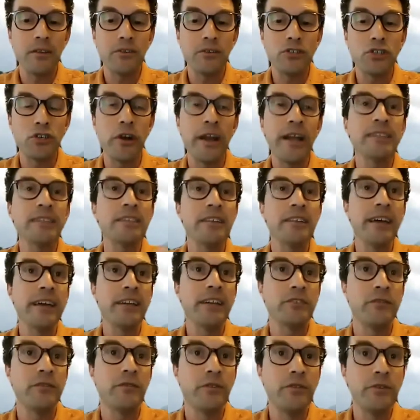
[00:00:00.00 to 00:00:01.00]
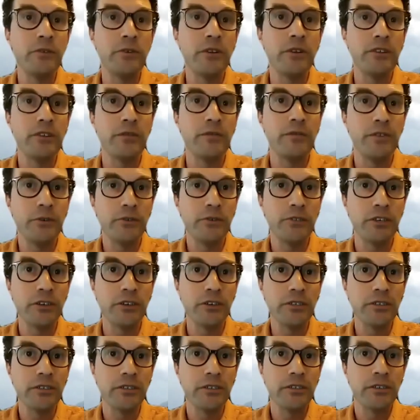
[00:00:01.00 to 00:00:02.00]
translate to food in the
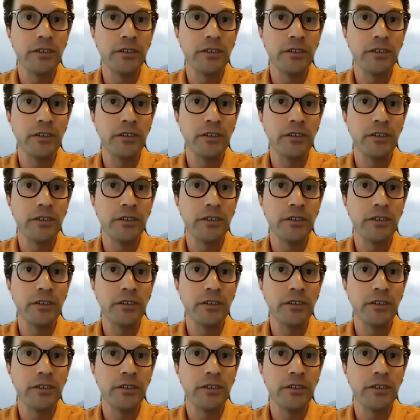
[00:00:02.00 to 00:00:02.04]
future